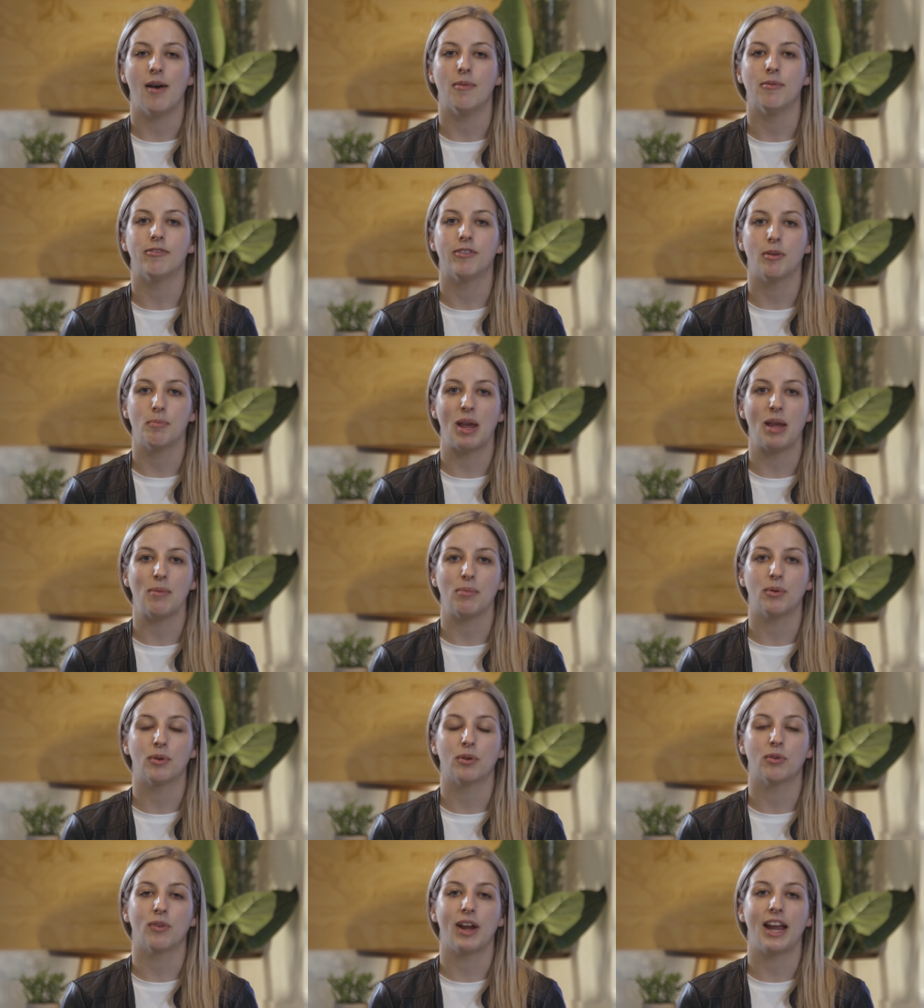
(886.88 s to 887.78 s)
for
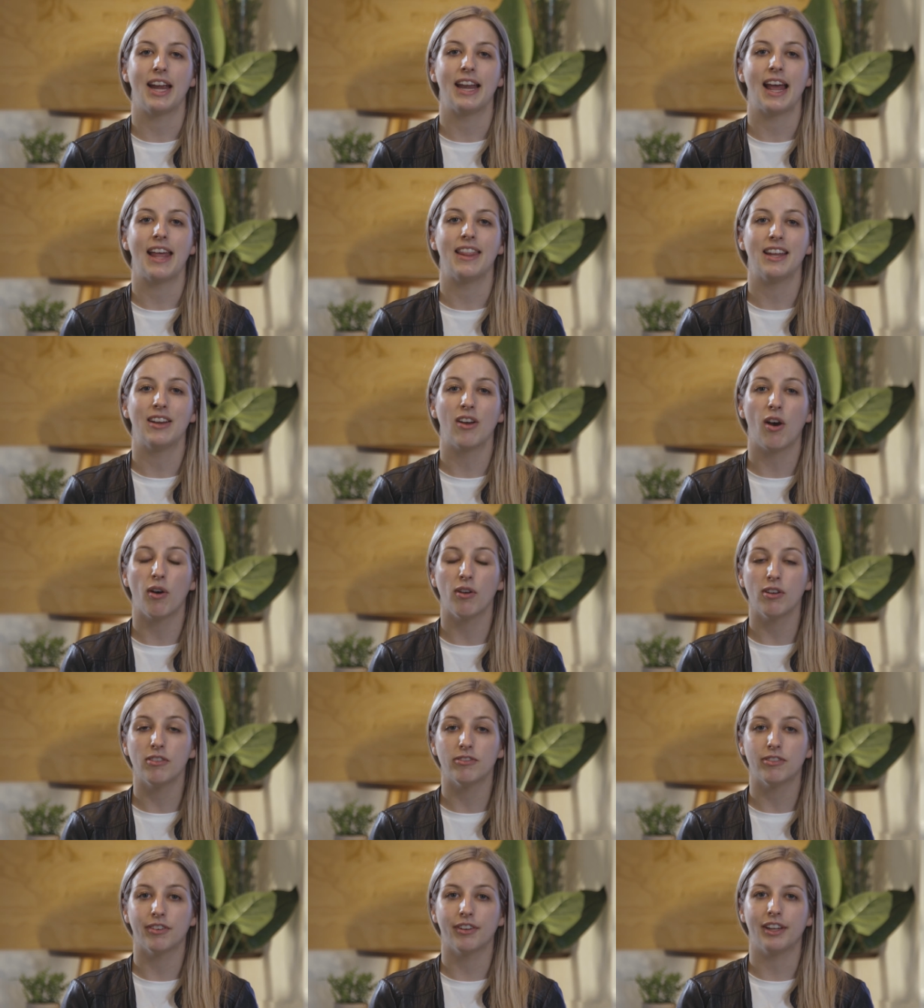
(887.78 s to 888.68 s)
people to read. And then
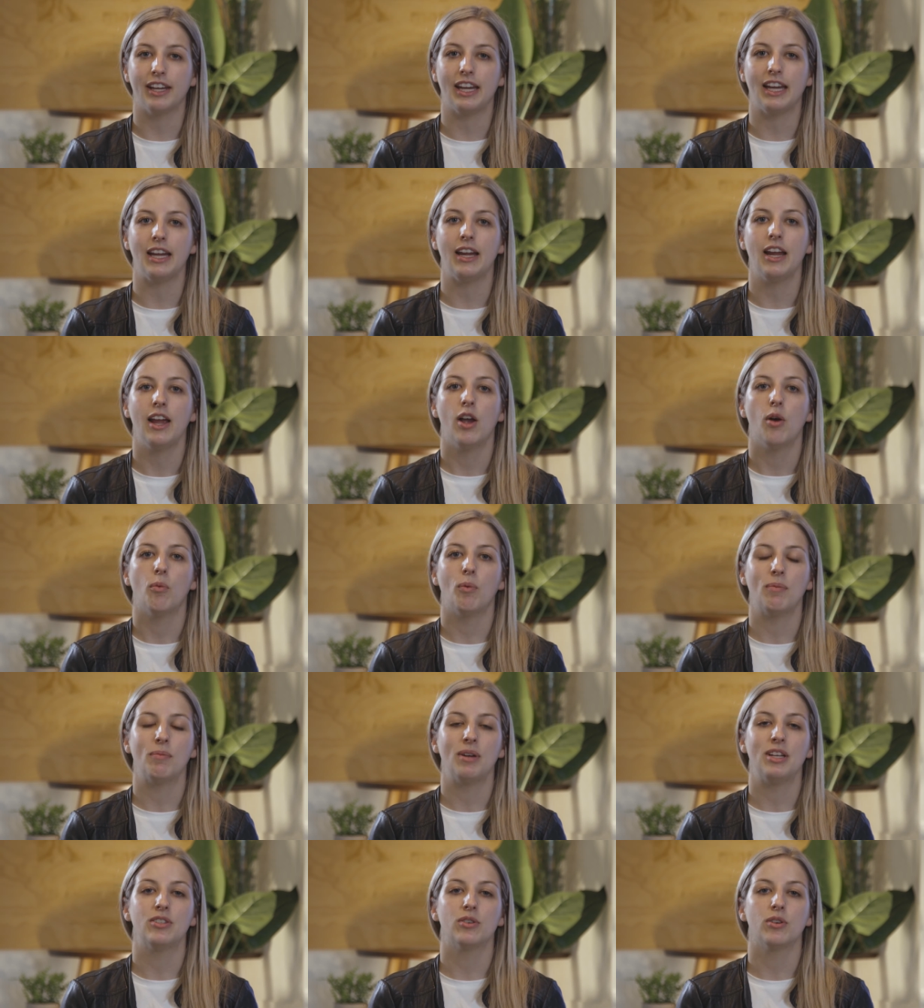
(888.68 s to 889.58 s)
hopefully
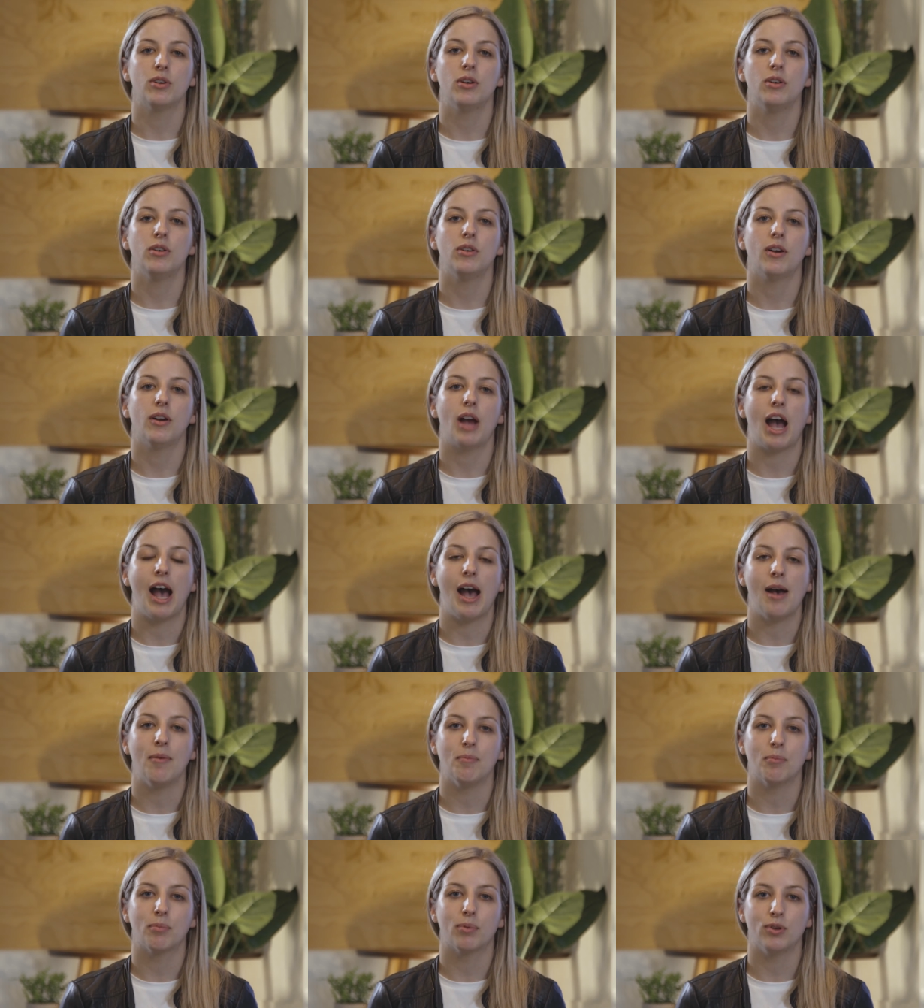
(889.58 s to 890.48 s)
when we do
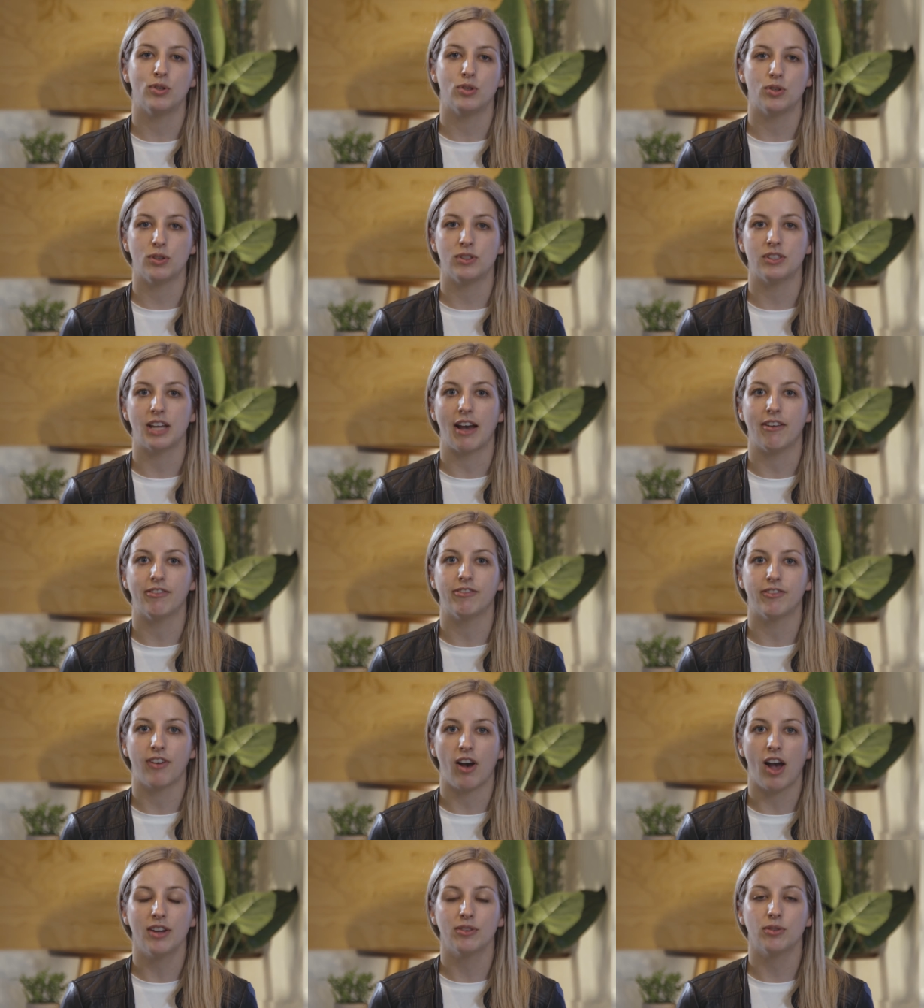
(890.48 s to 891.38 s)
produce our
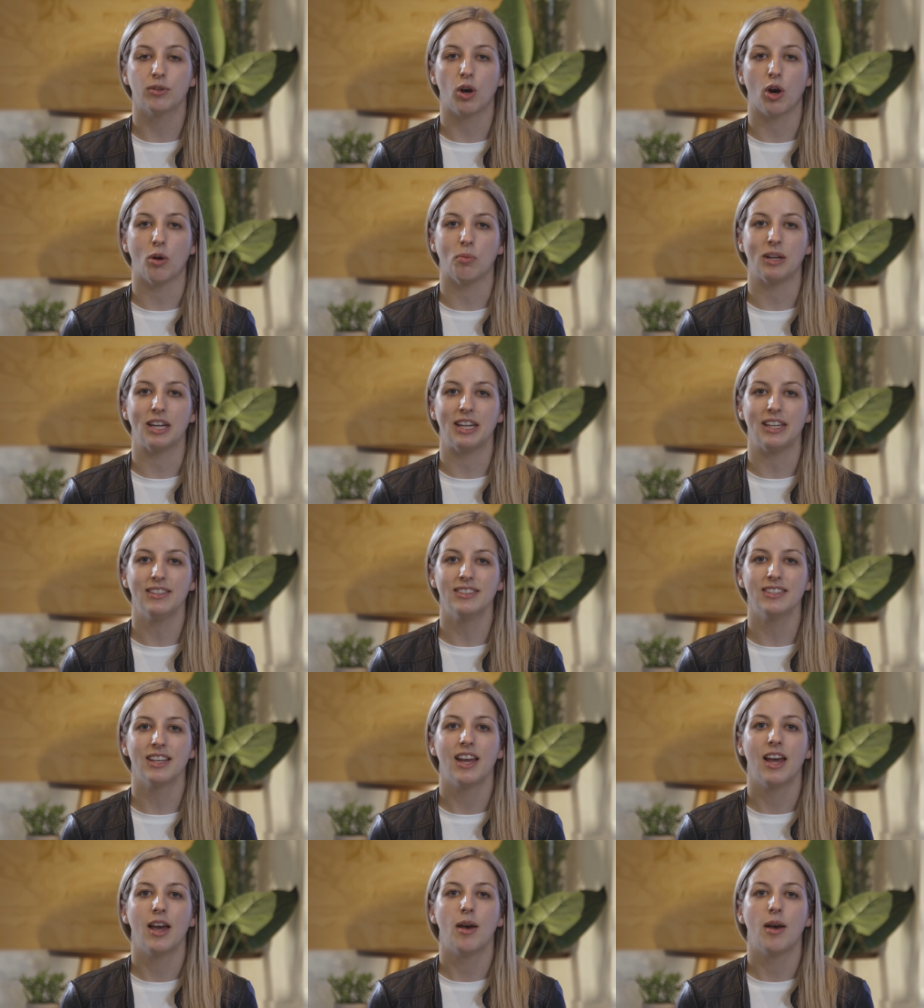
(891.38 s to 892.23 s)
final copies,